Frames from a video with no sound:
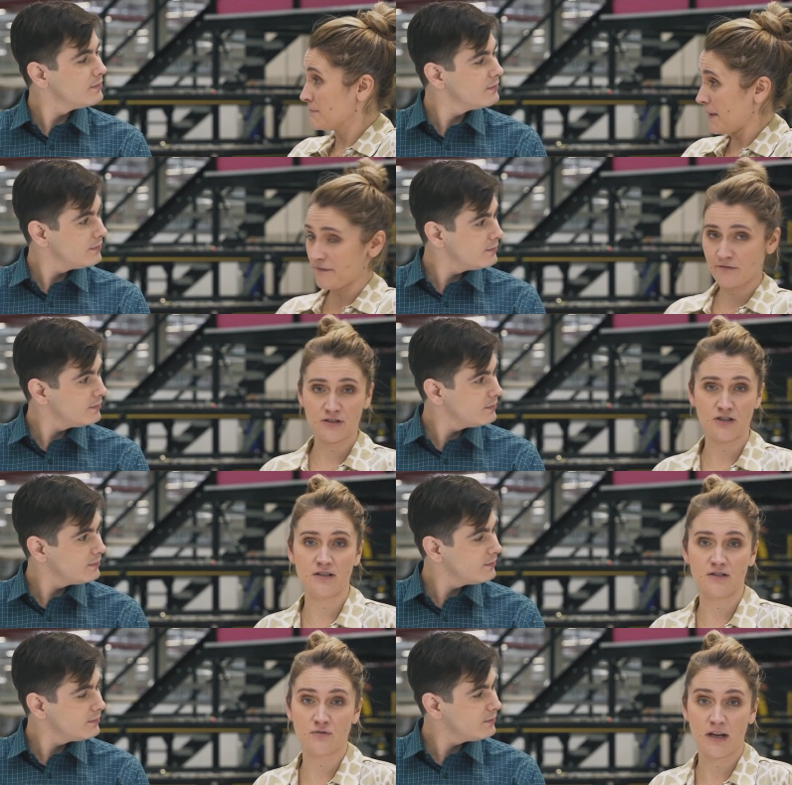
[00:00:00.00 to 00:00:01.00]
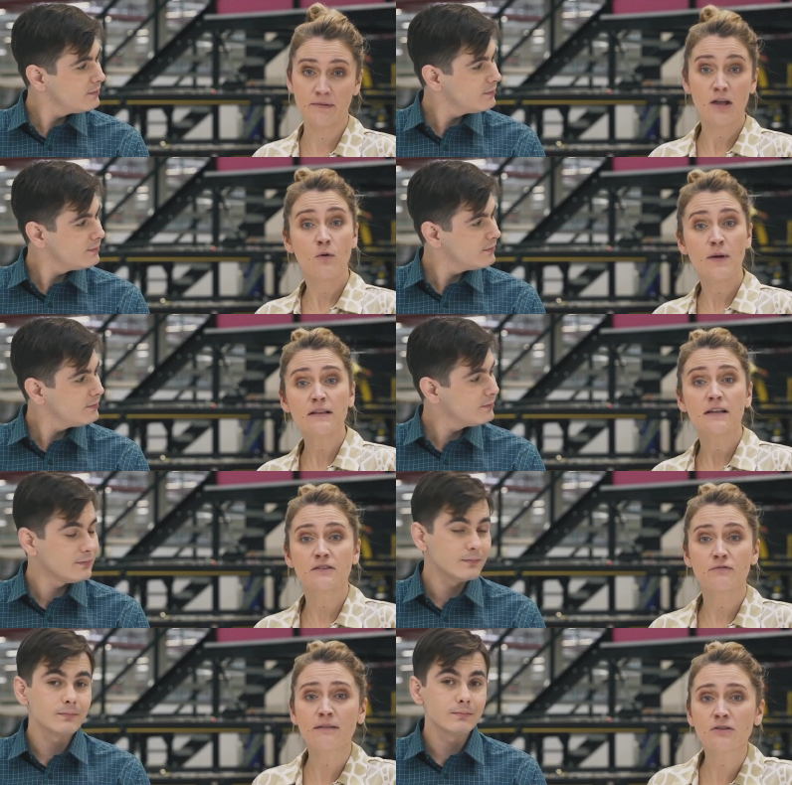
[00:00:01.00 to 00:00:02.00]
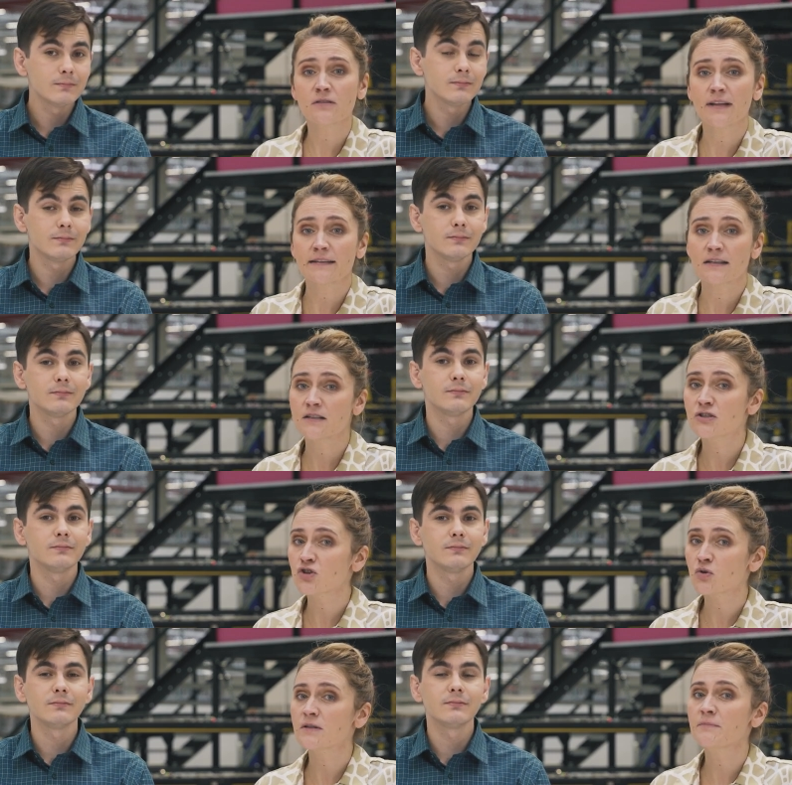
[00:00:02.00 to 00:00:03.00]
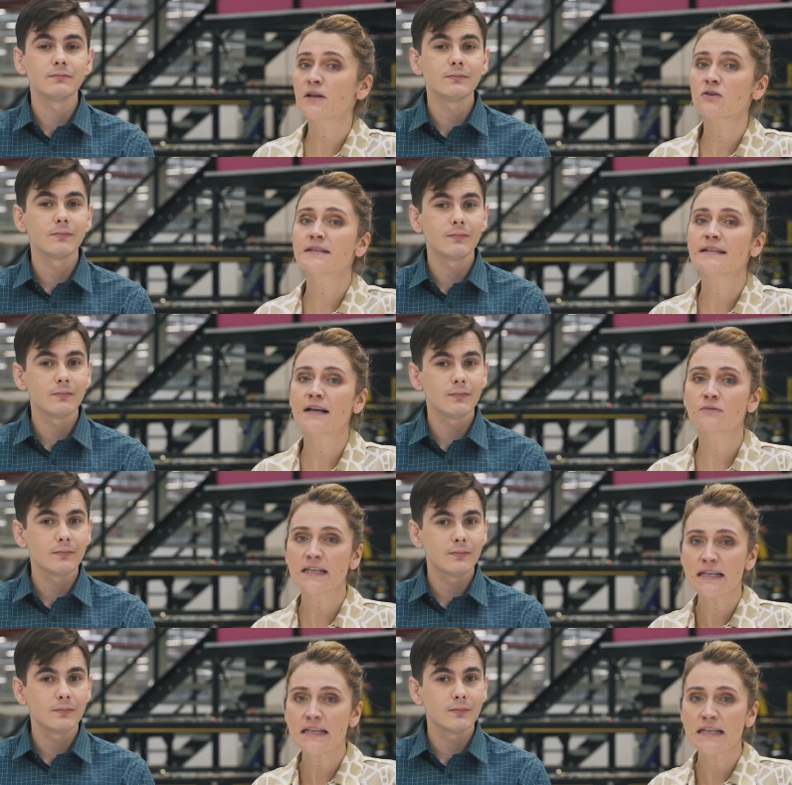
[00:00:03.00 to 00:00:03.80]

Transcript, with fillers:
Speaker 1: and beverage industry. Well, the round connector is chosen because it allows